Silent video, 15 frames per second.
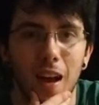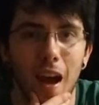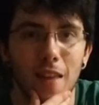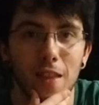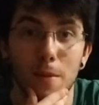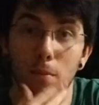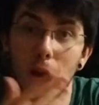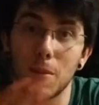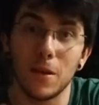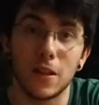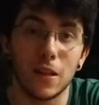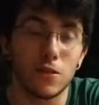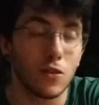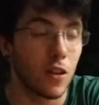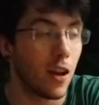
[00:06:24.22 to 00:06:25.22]
And then maybe
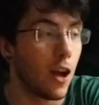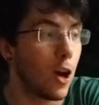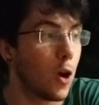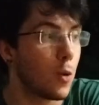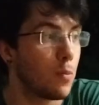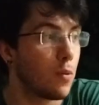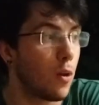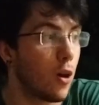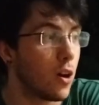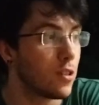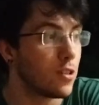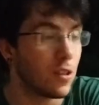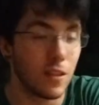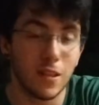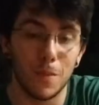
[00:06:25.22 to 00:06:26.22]
that's gonna help
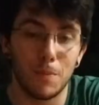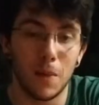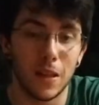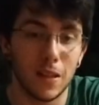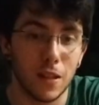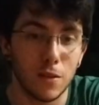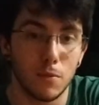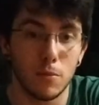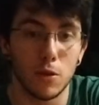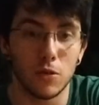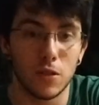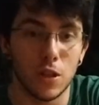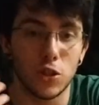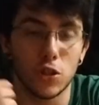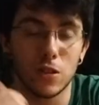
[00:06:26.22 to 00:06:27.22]
other independent
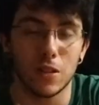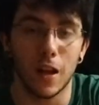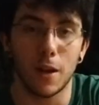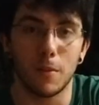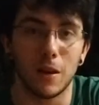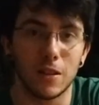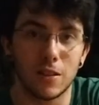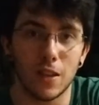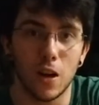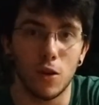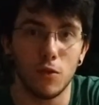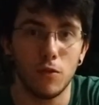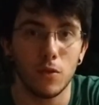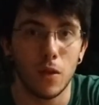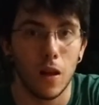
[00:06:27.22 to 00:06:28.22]
musicians like
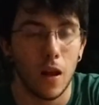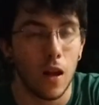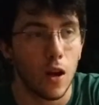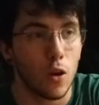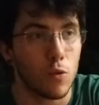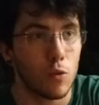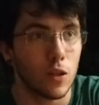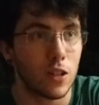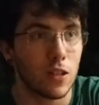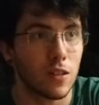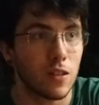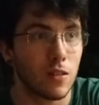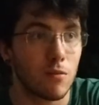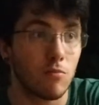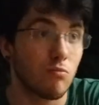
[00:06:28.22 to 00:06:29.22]
myself, which
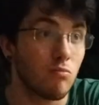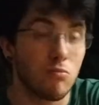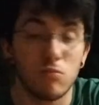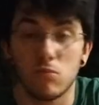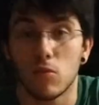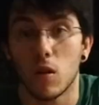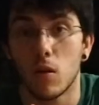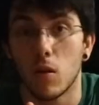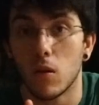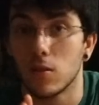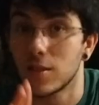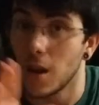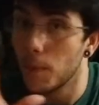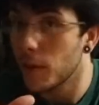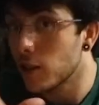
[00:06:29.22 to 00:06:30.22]
is
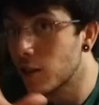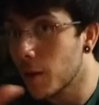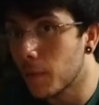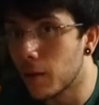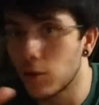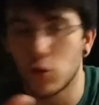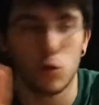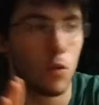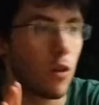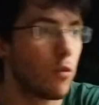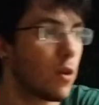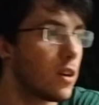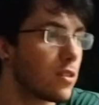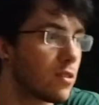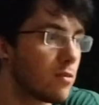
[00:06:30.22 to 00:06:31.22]
something similar to what
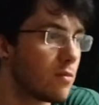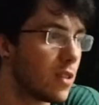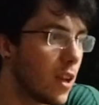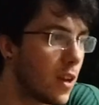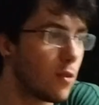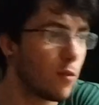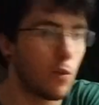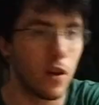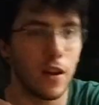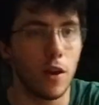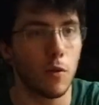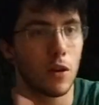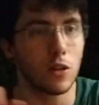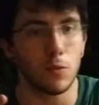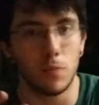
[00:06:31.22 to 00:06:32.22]
Russ did when he
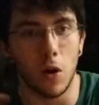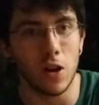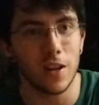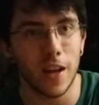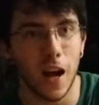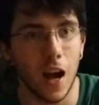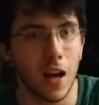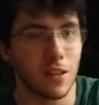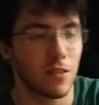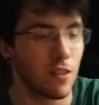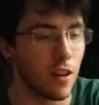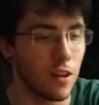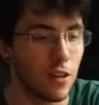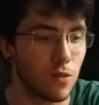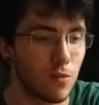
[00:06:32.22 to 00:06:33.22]
went to podcasts
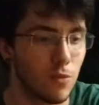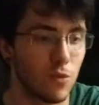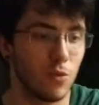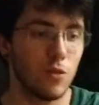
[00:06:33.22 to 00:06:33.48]
and he